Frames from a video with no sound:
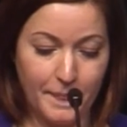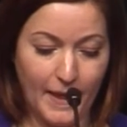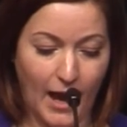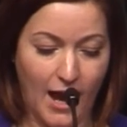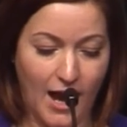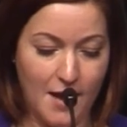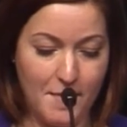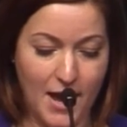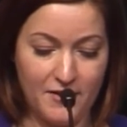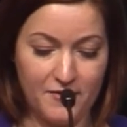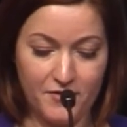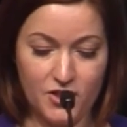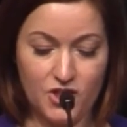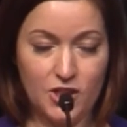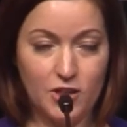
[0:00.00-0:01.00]
And
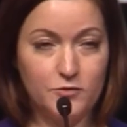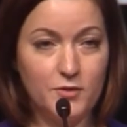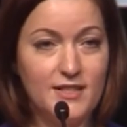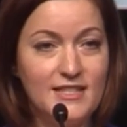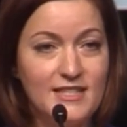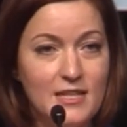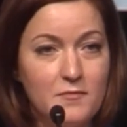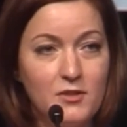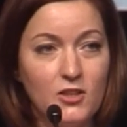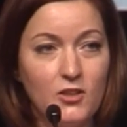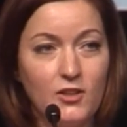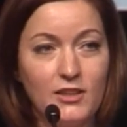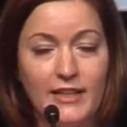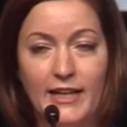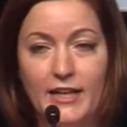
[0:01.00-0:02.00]
for children,
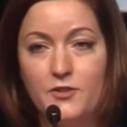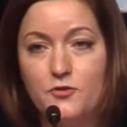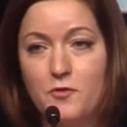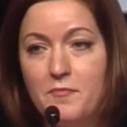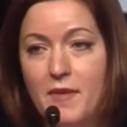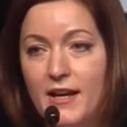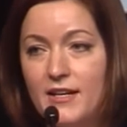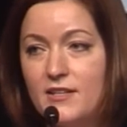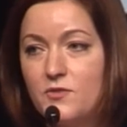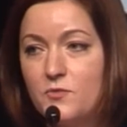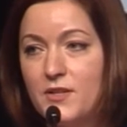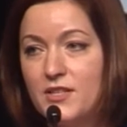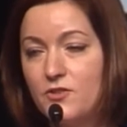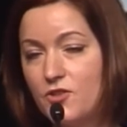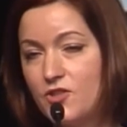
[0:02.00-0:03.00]
similarly, tremendous
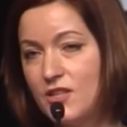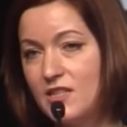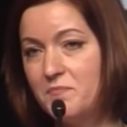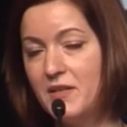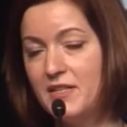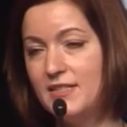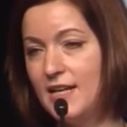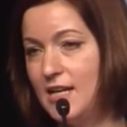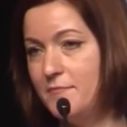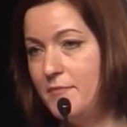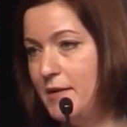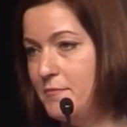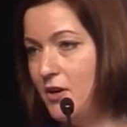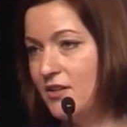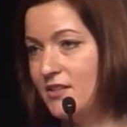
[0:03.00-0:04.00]
research that's been done
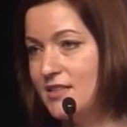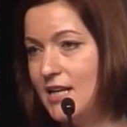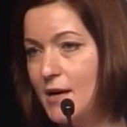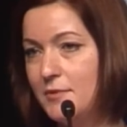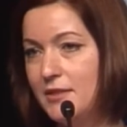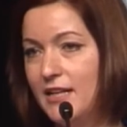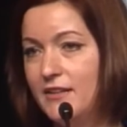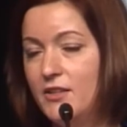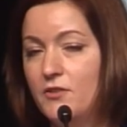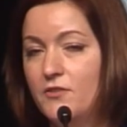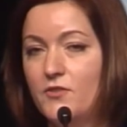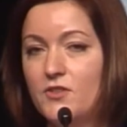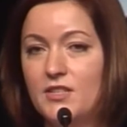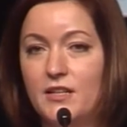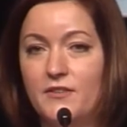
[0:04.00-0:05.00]
by Mark Stabley at the
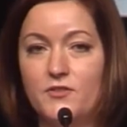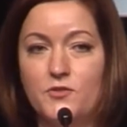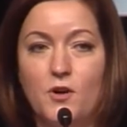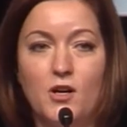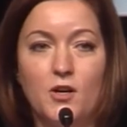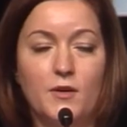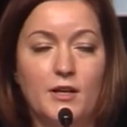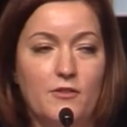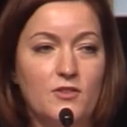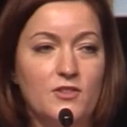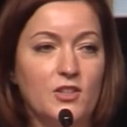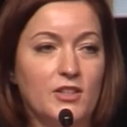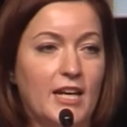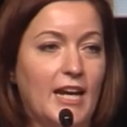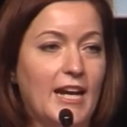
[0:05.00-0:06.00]
University of Toronto and others
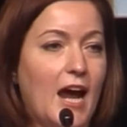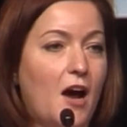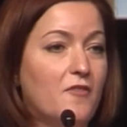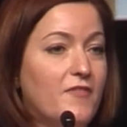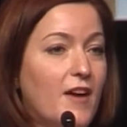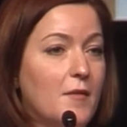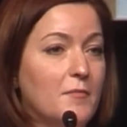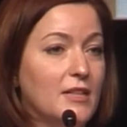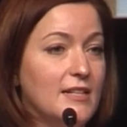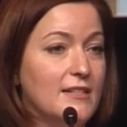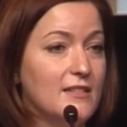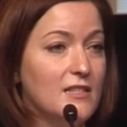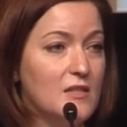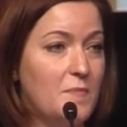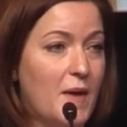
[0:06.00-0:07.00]
looking at how families
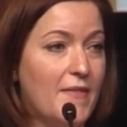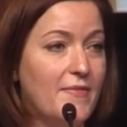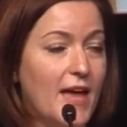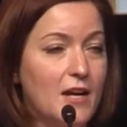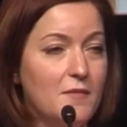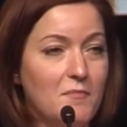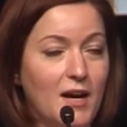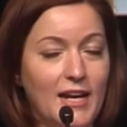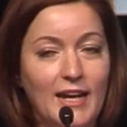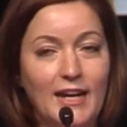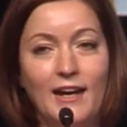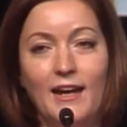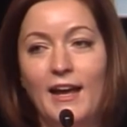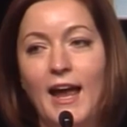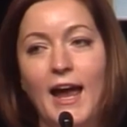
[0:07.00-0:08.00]
spend that money.
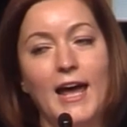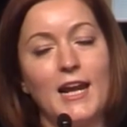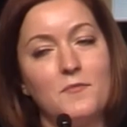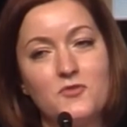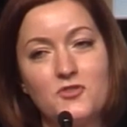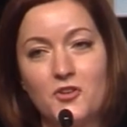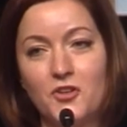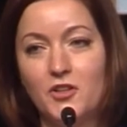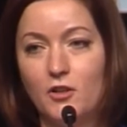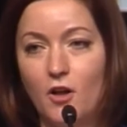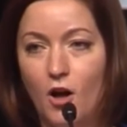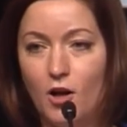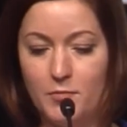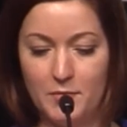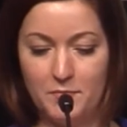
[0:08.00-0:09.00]
And I'm sure you'll
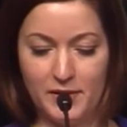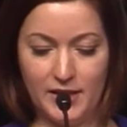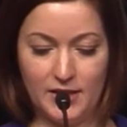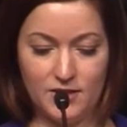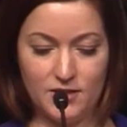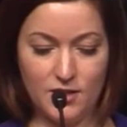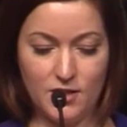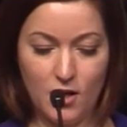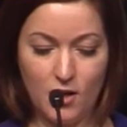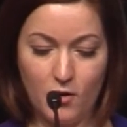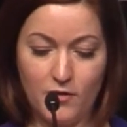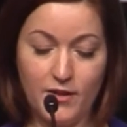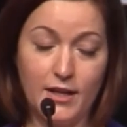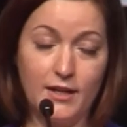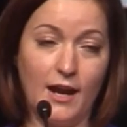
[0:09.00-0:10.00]
all be pleased to
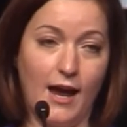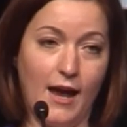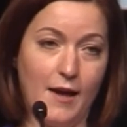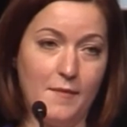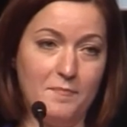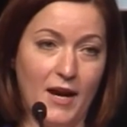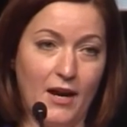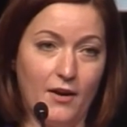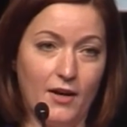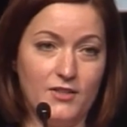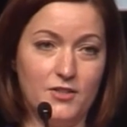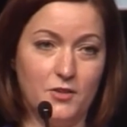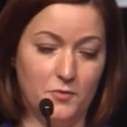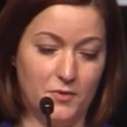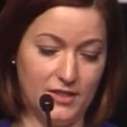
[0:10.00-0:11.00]
know that
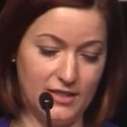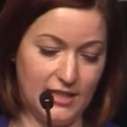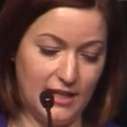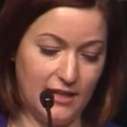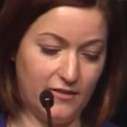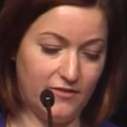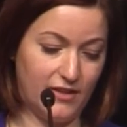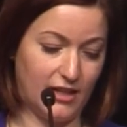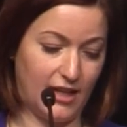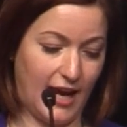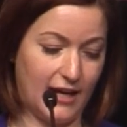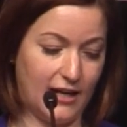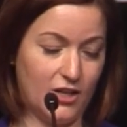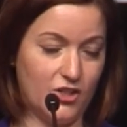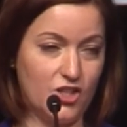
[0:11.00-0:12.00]
parents who receive the
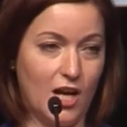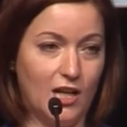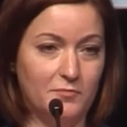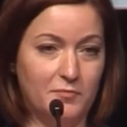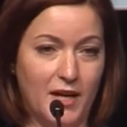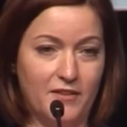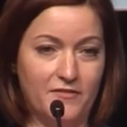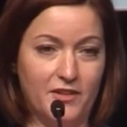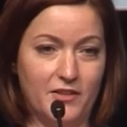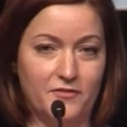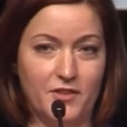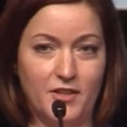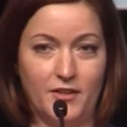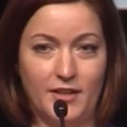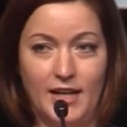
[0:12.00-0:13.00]
Canada Child Benefit
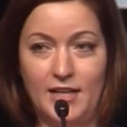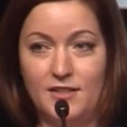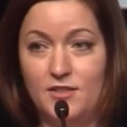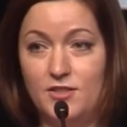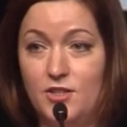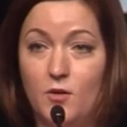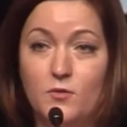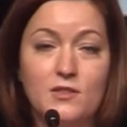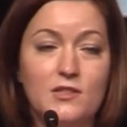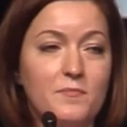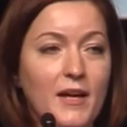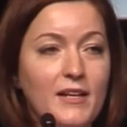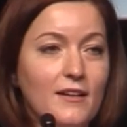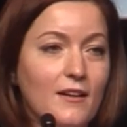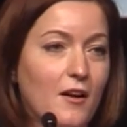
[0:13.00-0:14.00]
for their kids don't
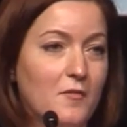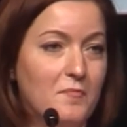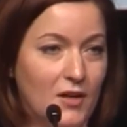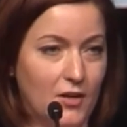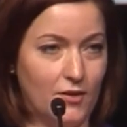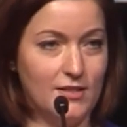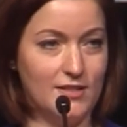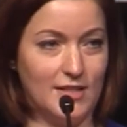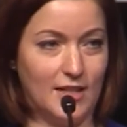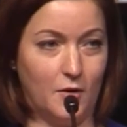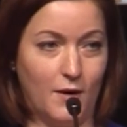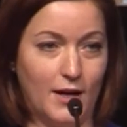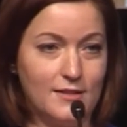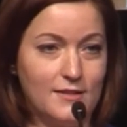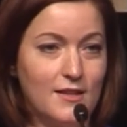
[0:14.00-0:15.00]
spend it on beer and
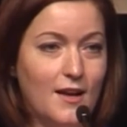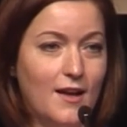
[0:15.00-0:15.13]
cigarettes.